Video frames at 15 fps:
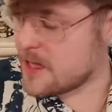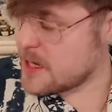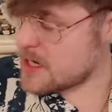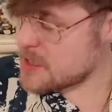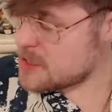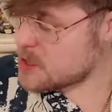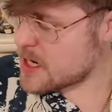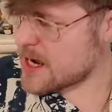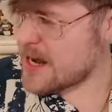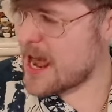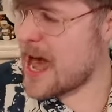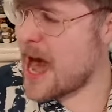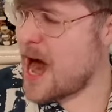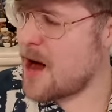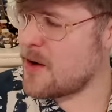Please check it
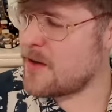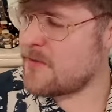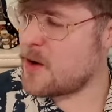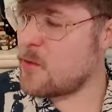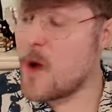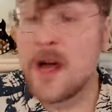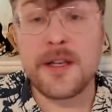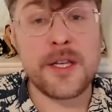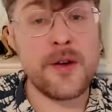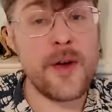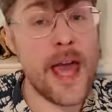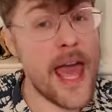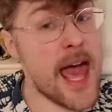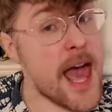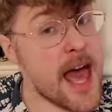out if you want to,
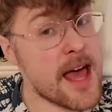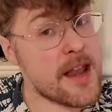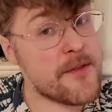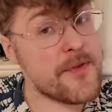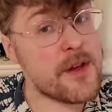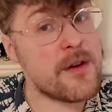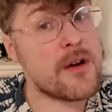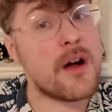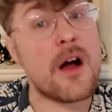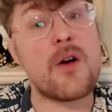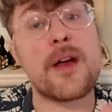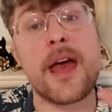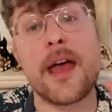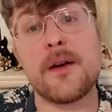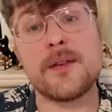and if you're
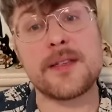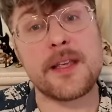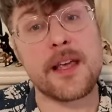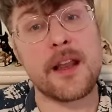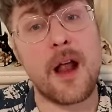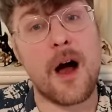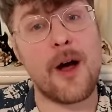okay with seeing an